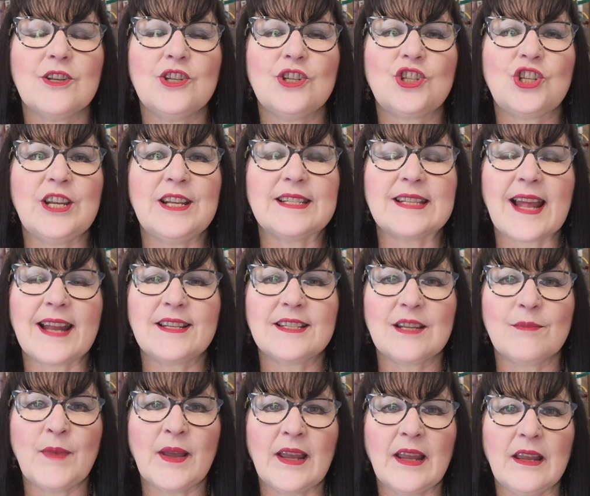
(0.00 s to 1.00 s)
She said
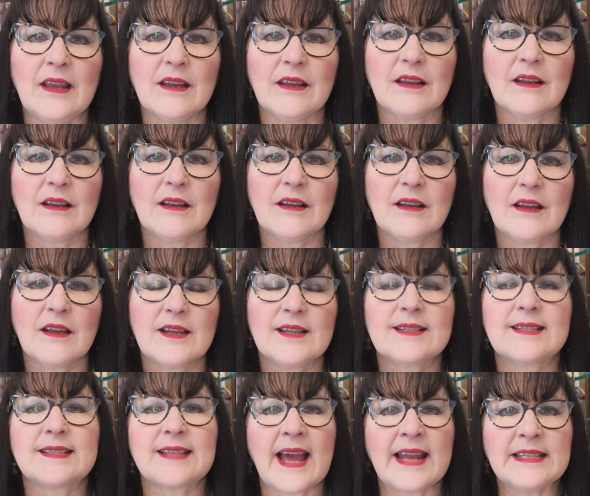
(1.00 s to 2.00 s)
to me,
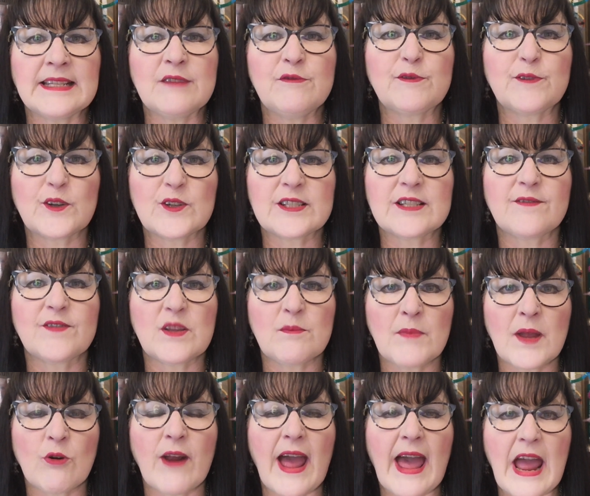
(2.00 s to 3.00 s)
stand in front of the
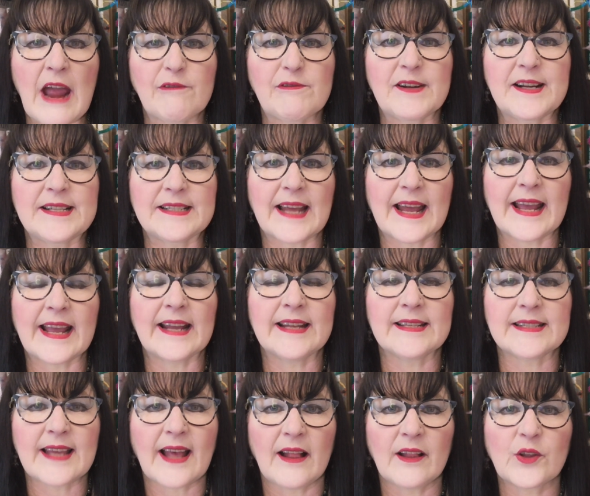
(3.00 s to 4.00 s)
mirror every day
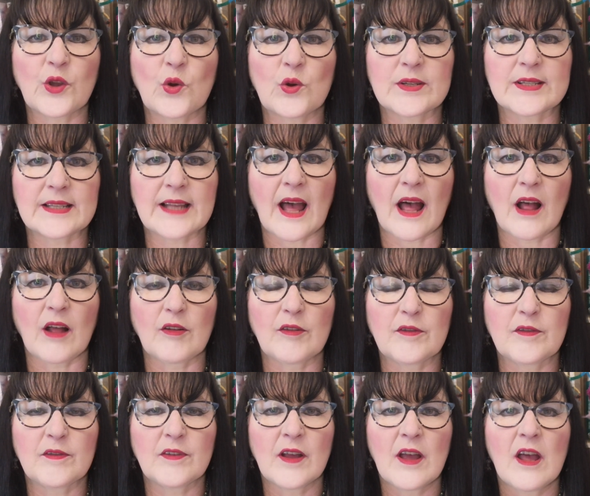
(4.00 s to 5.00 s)
and tell
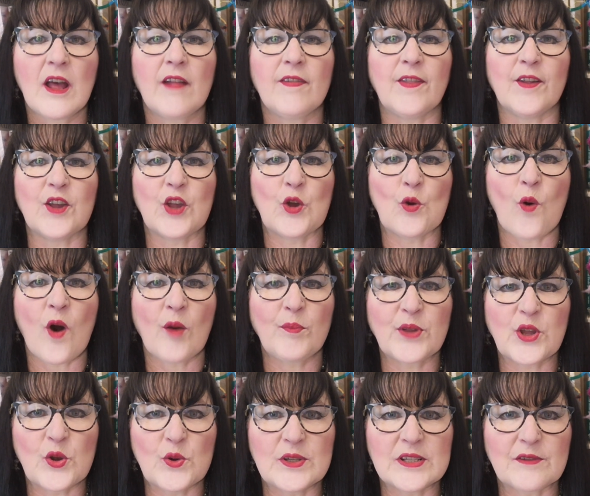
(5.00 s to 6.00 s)
yourself that you are
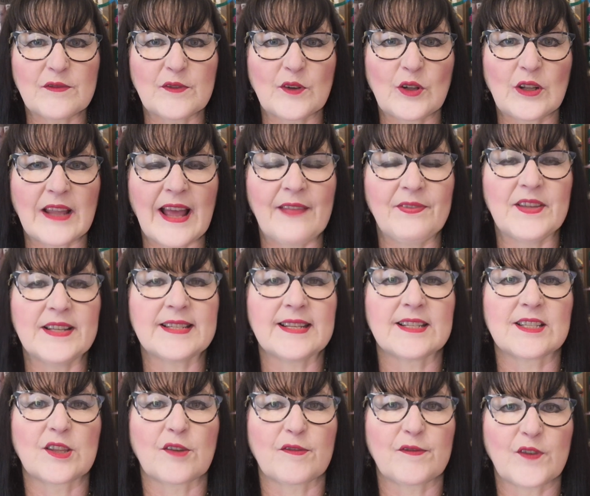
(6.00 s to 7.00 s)
beautiful and this
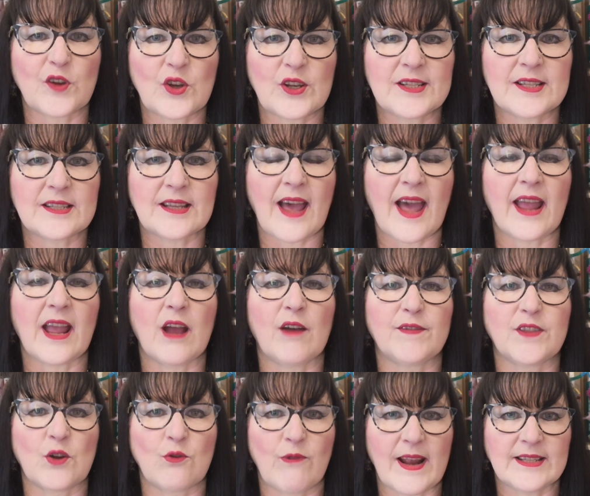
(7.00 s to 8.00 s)
is the first day
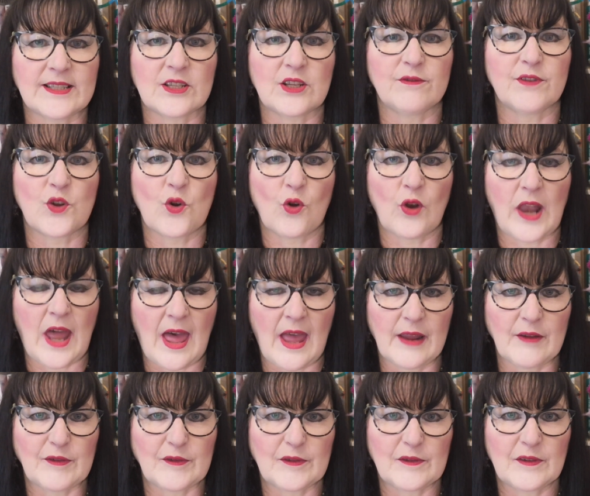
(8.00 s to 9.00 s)
of the rest of your
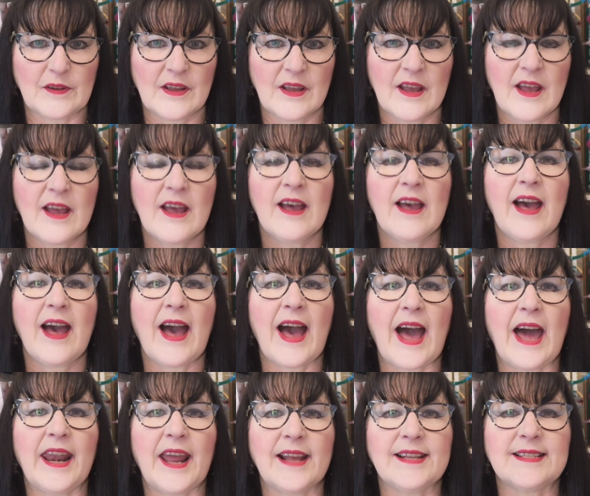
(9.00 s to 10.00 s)
life.
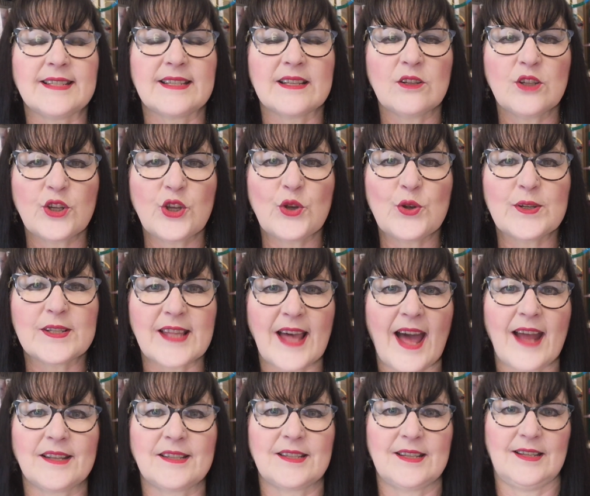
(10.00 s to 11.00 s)
And I still use
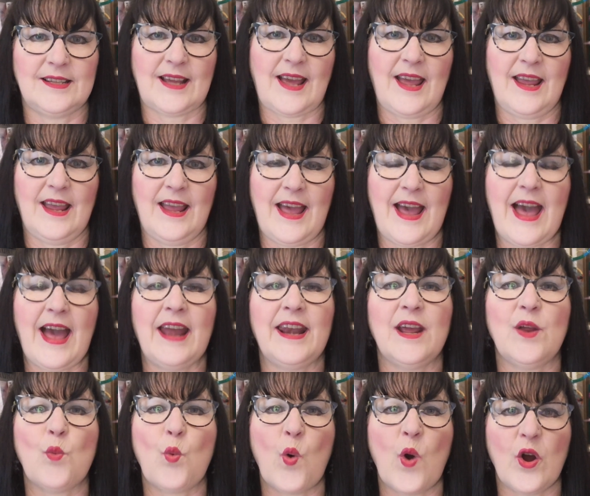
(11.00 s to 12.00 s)
that today, and
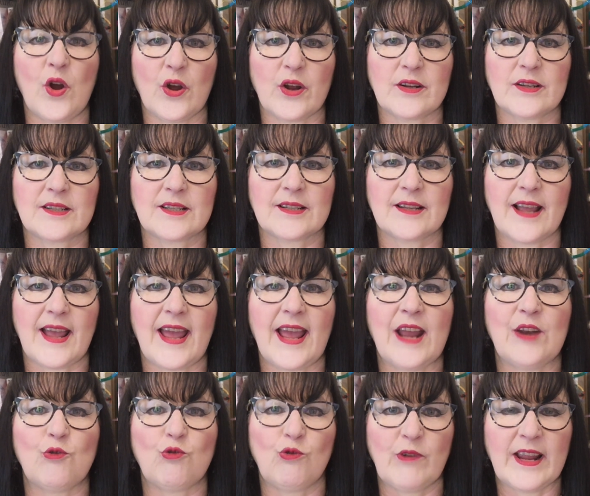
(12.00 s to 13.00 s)
it works.
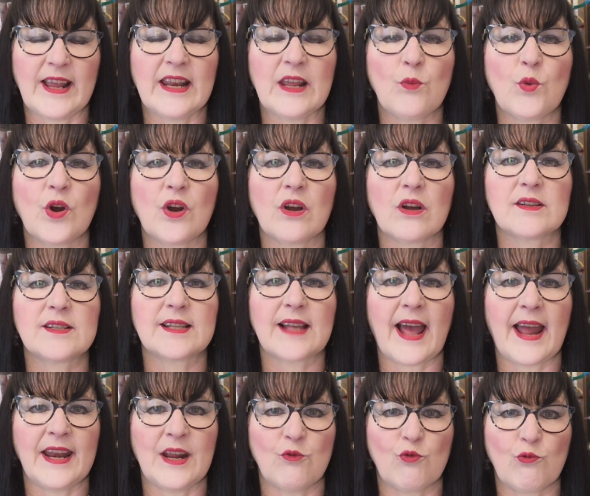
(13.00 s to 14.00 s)
It really works,
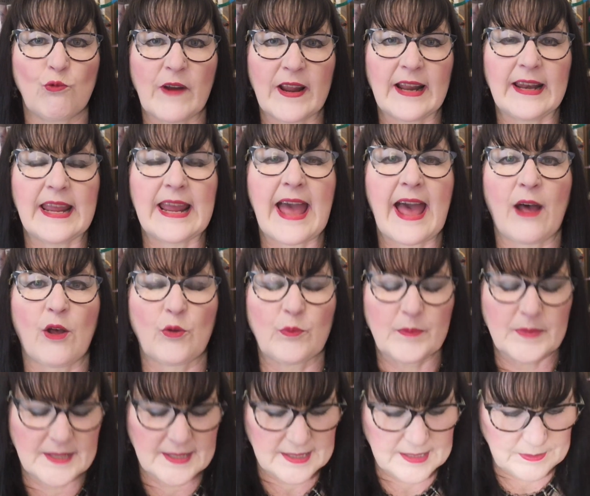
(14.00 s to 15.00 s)
and it really
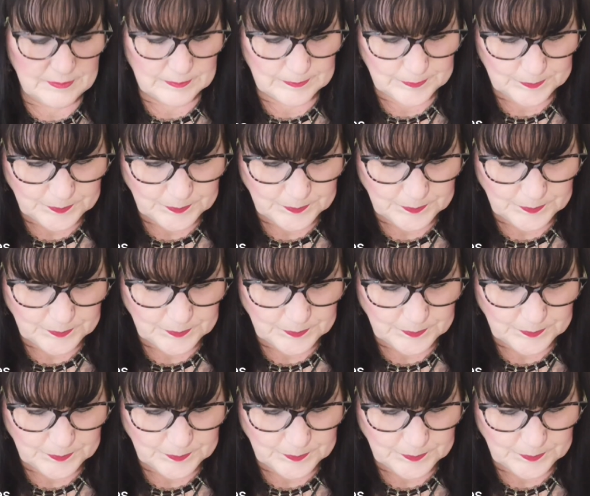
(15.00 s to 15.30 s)
helps.